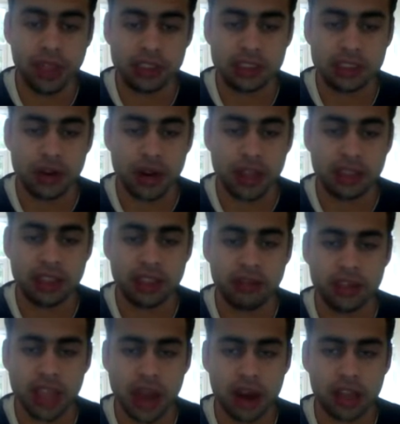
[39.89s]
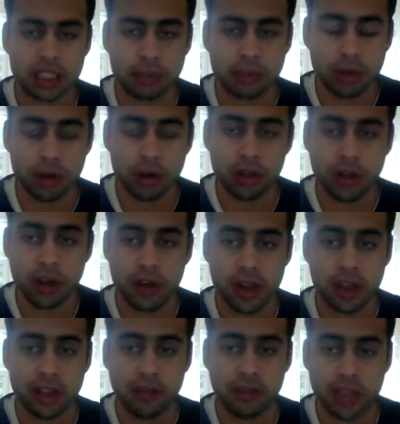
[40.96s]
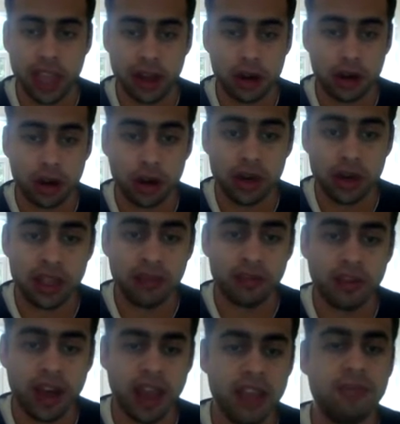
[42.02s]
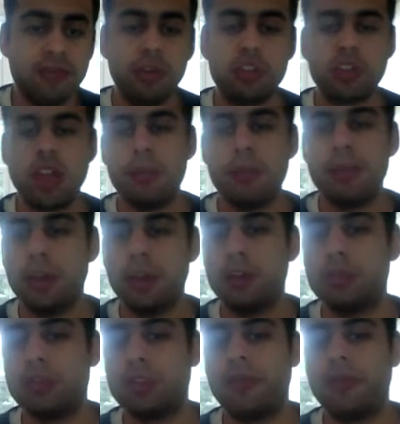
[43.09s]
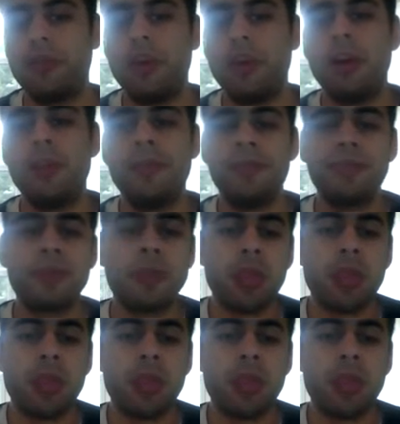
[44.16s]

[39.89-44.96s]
is the relatively unexplored and relatively unknown e5, which can be used for